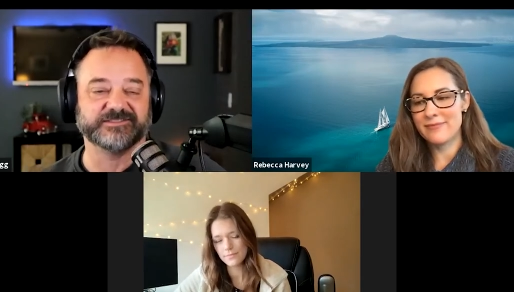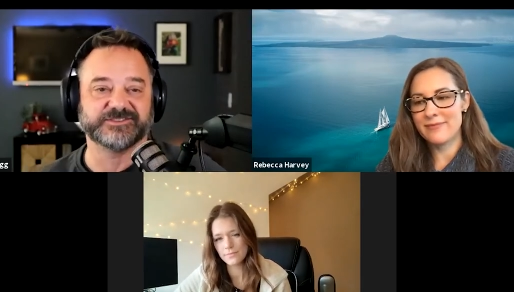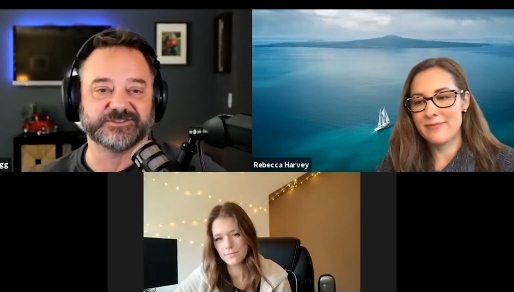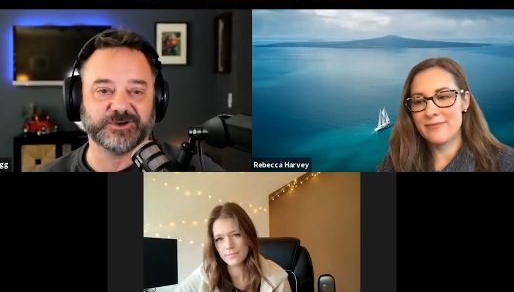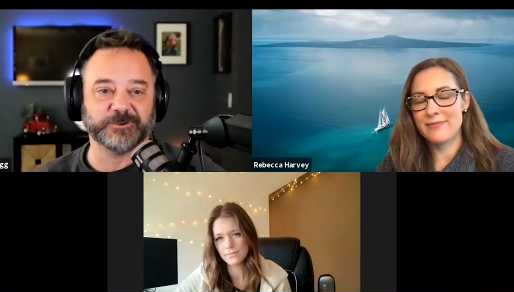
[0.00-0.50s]

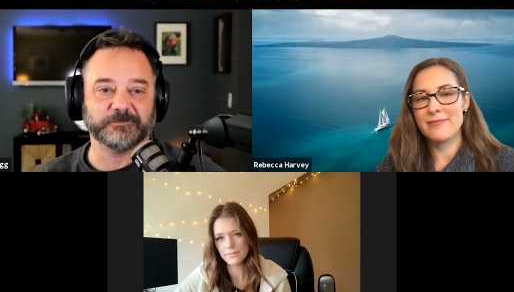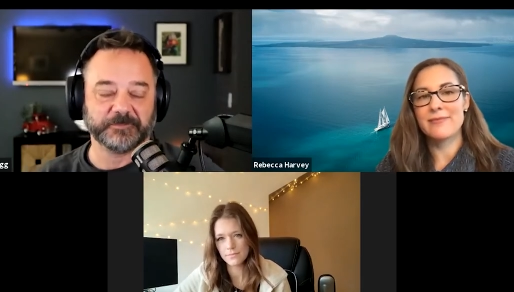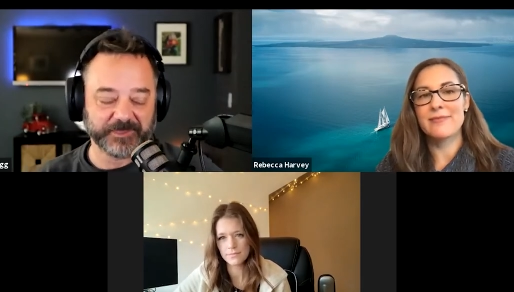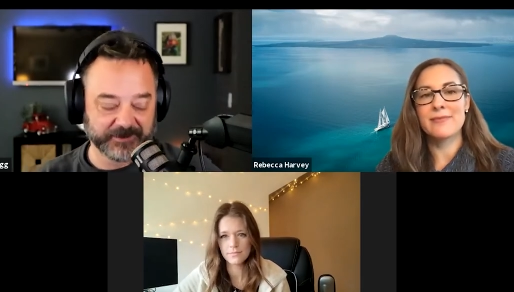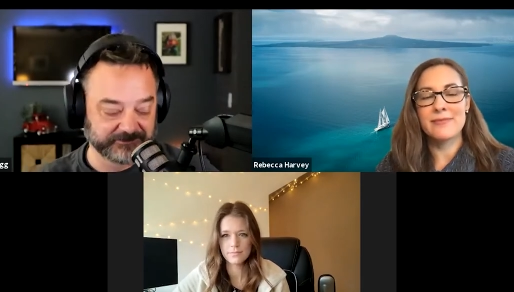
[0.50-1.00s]
Speaker 1: So
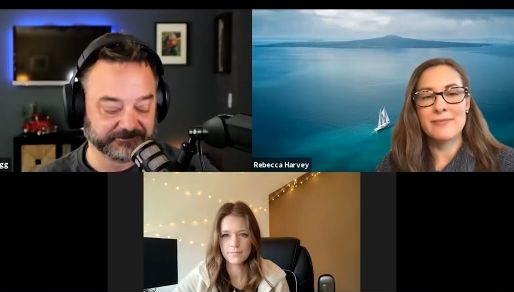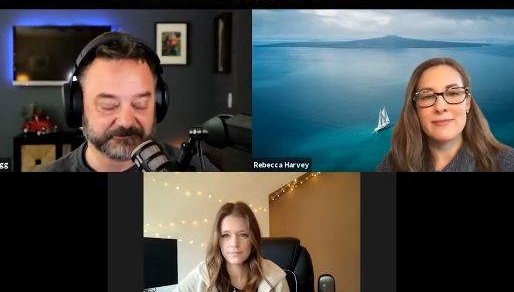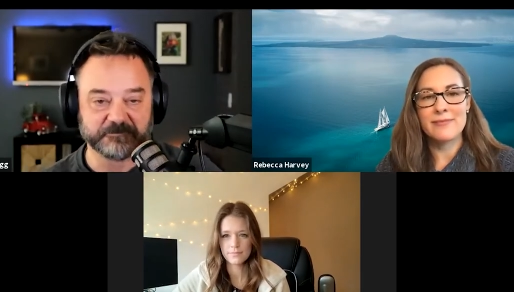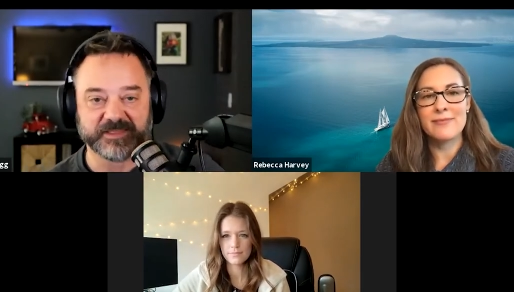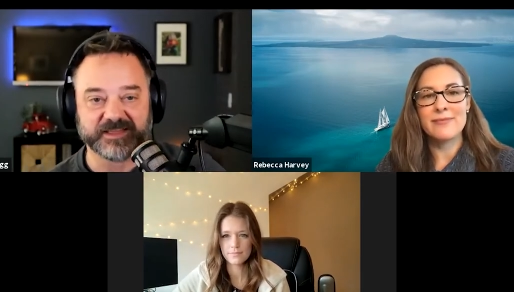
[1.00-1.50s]

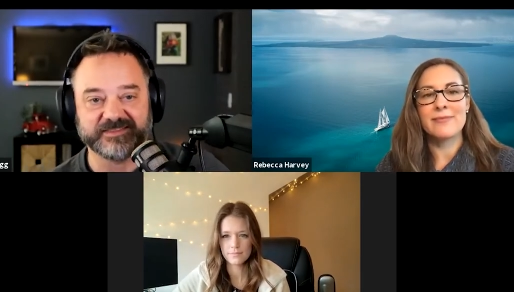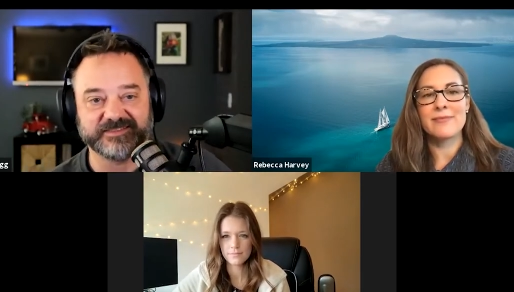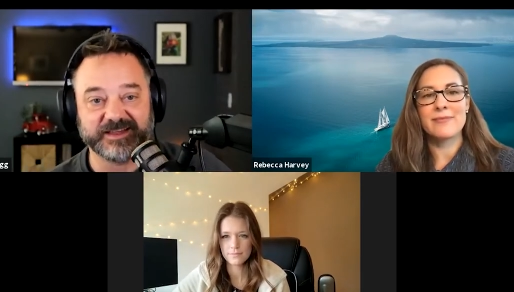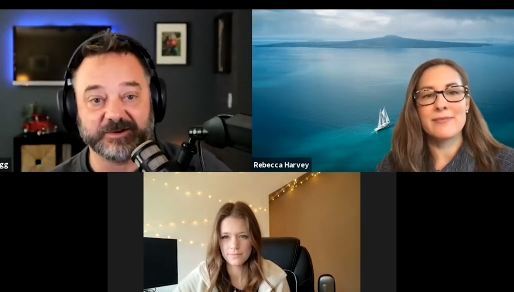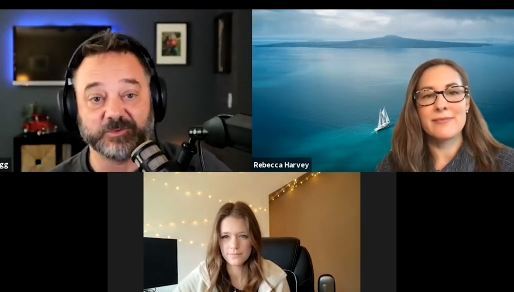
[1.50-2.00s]

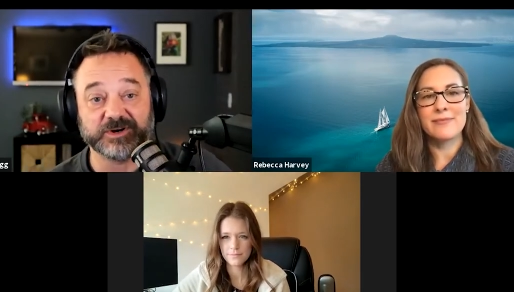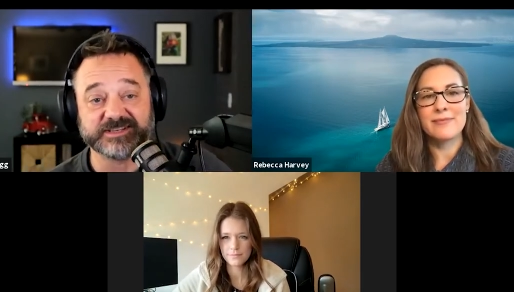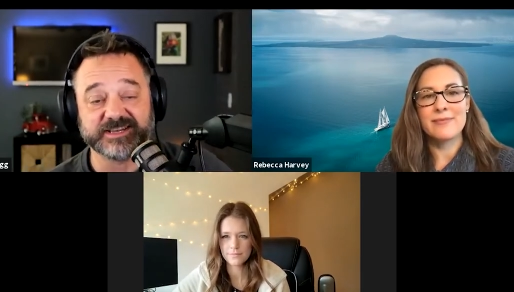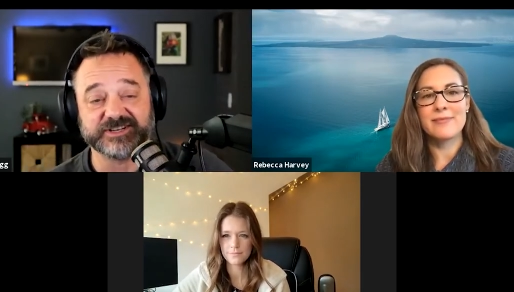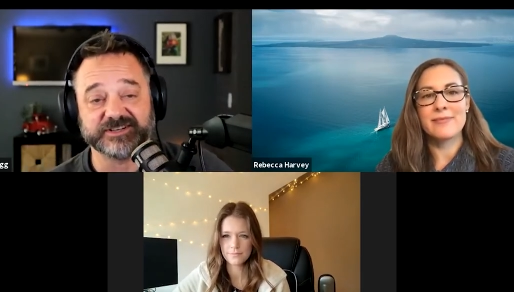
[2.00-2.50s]
it was
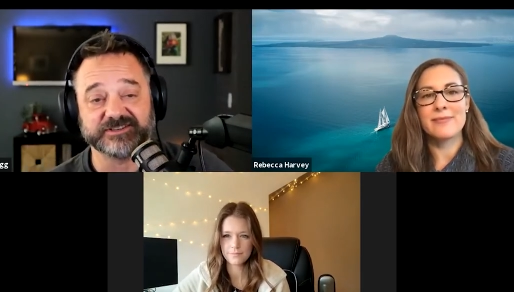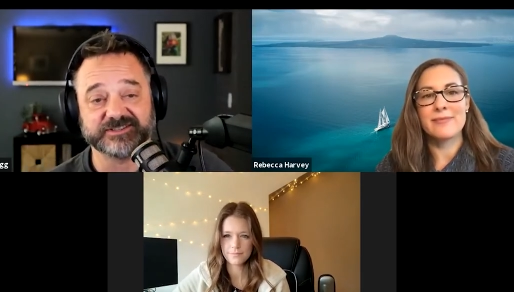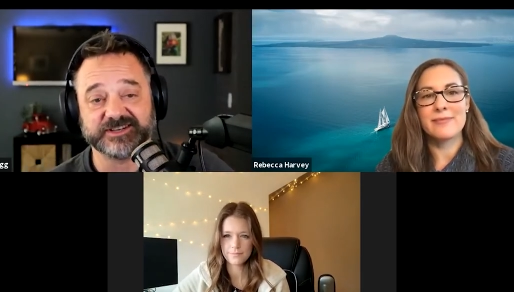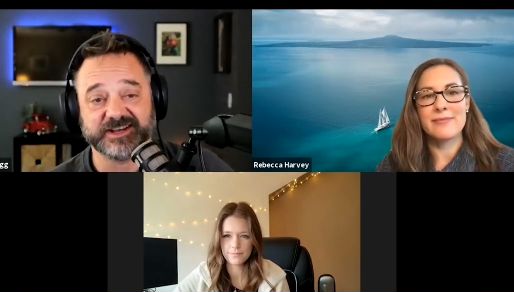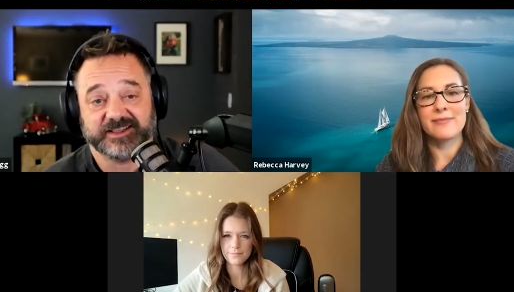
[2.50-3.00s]
a
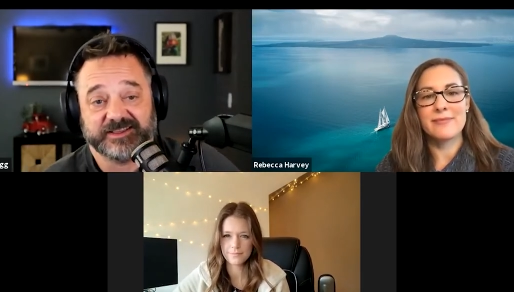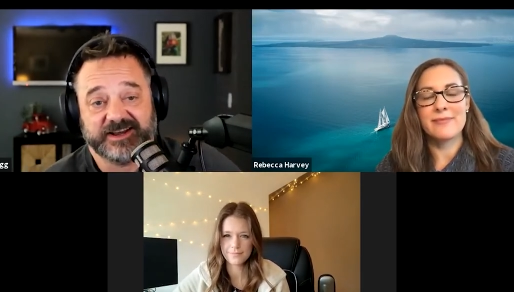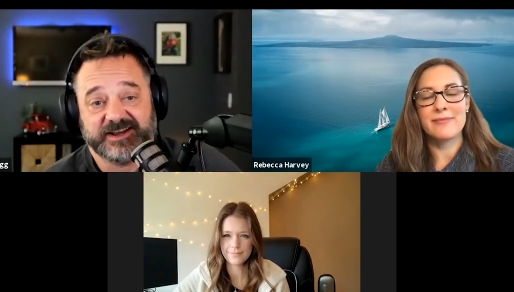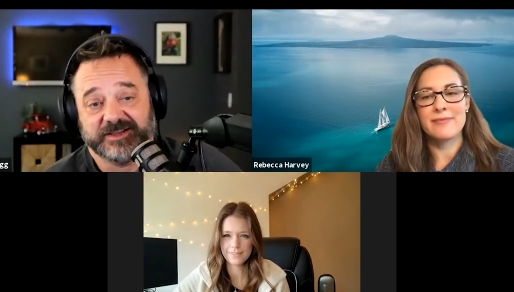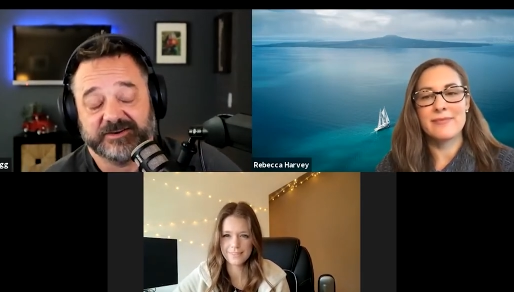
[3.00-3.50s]
challenge, and
Speaker 2: I
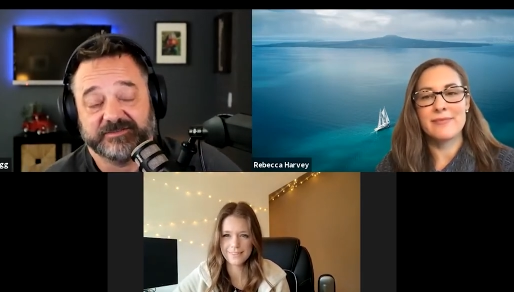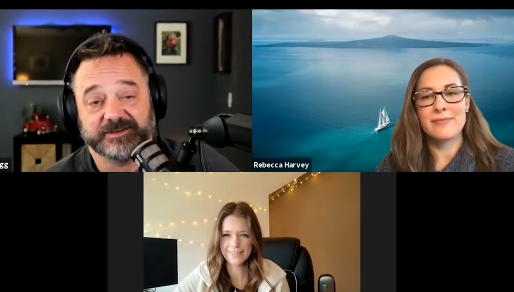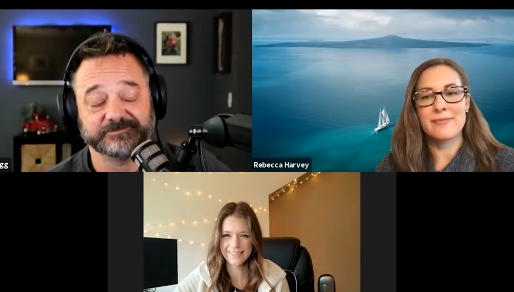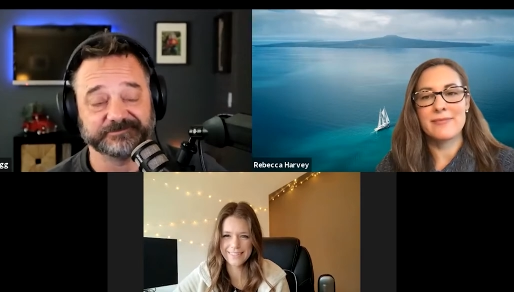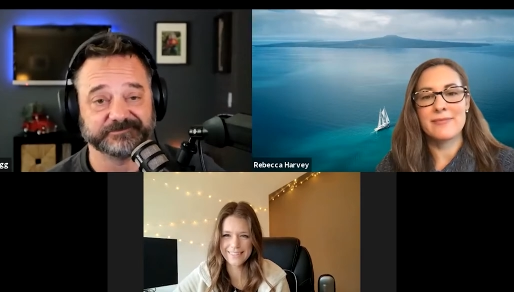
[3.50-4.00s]
and I loved it.
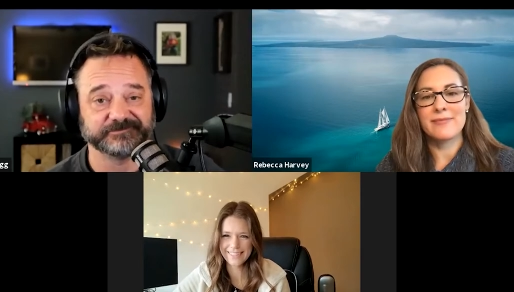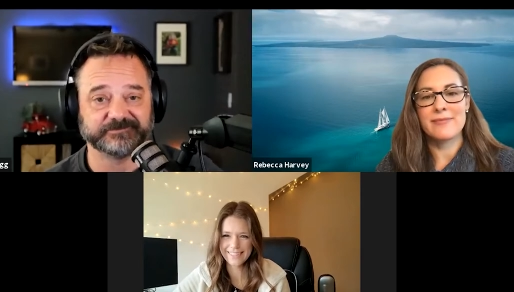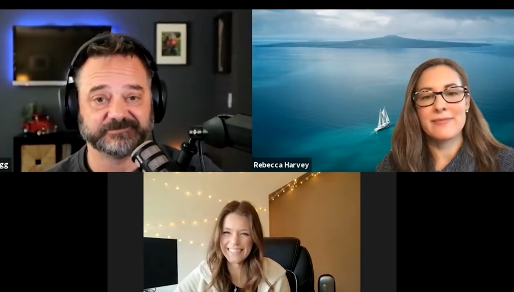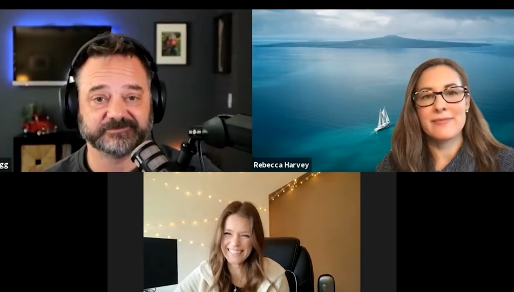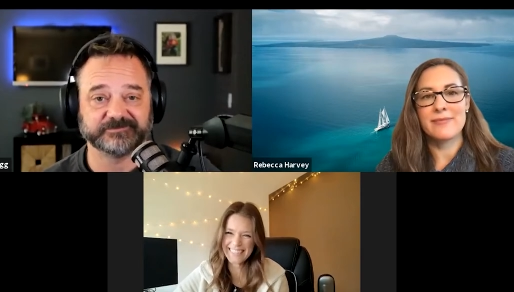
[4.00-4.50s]

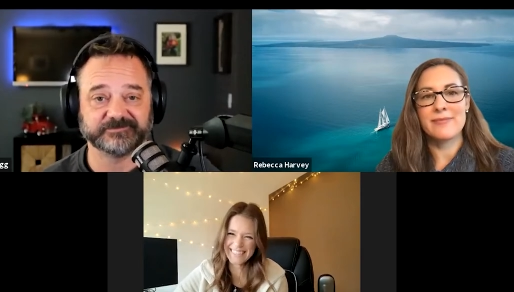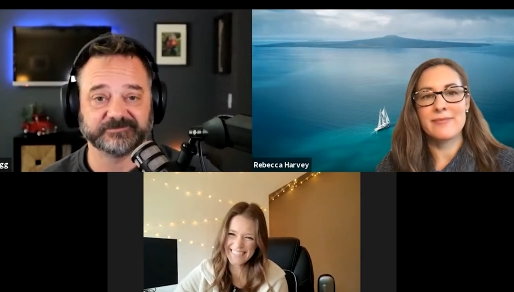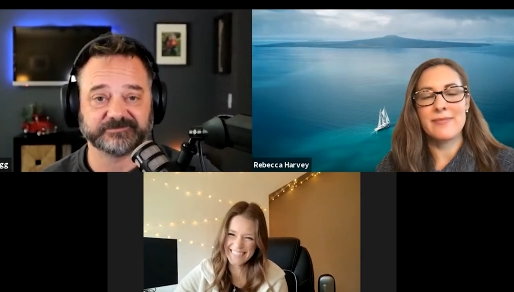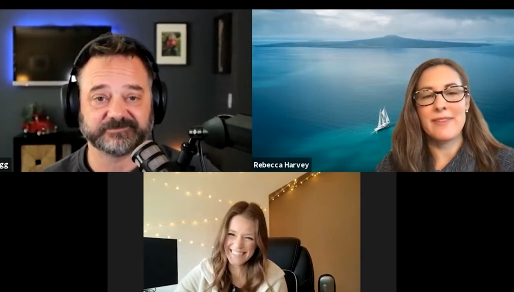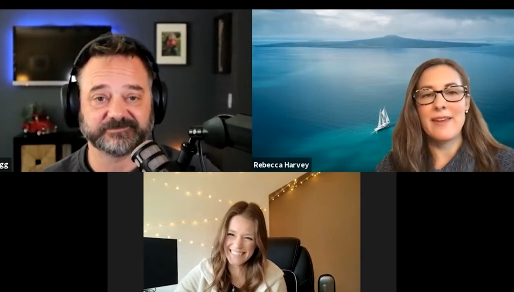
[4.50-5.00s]

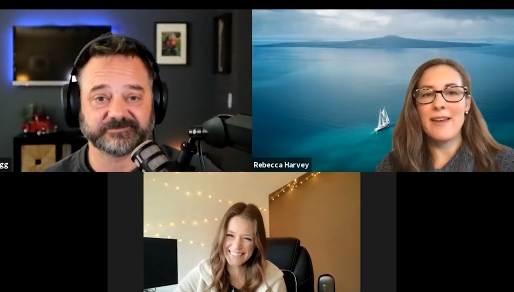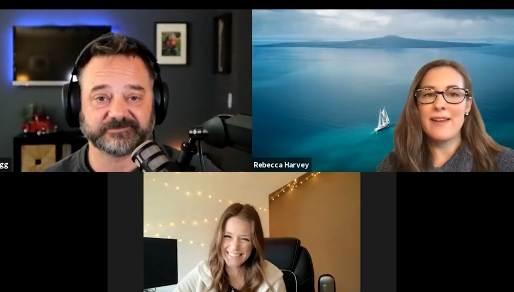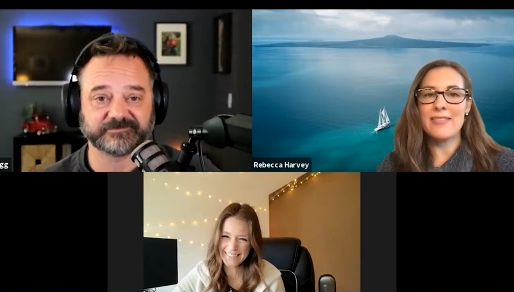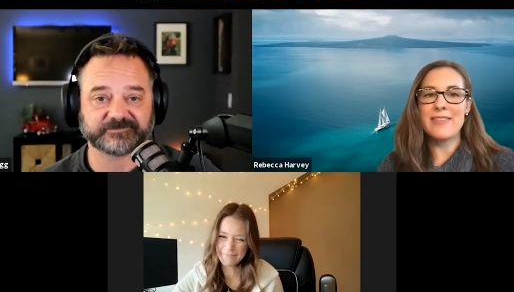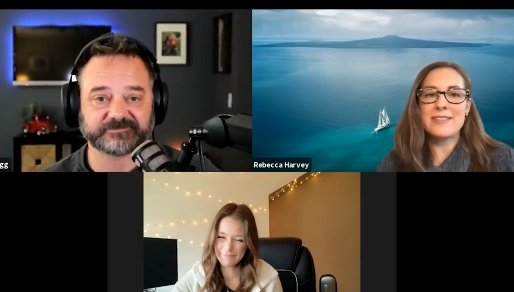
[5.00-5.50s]

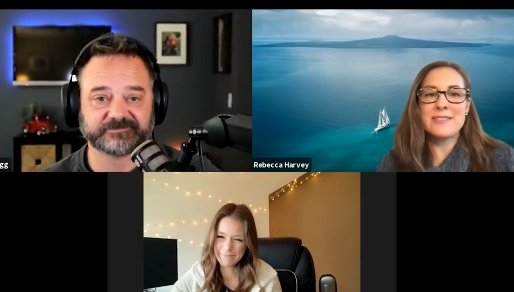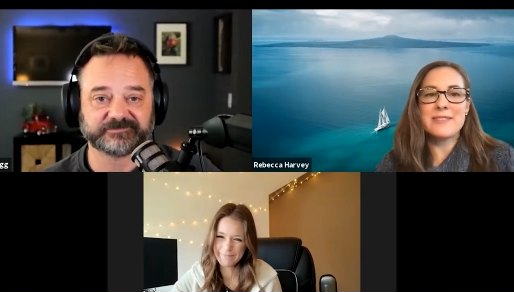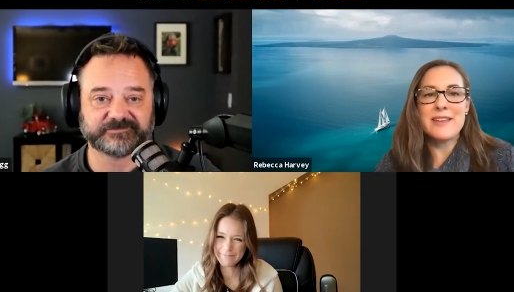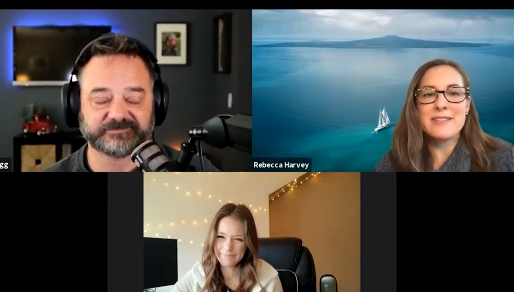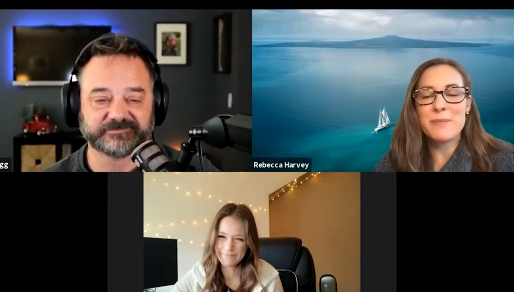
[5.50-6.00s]
Yeah,
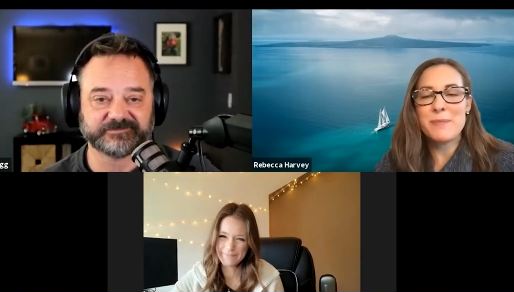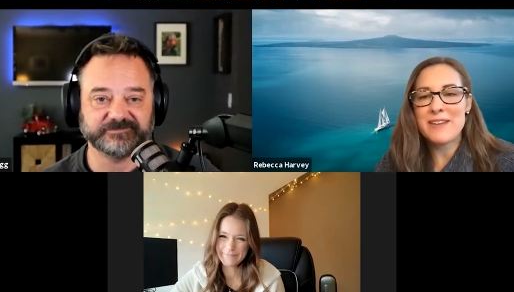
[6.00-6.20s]
that's that's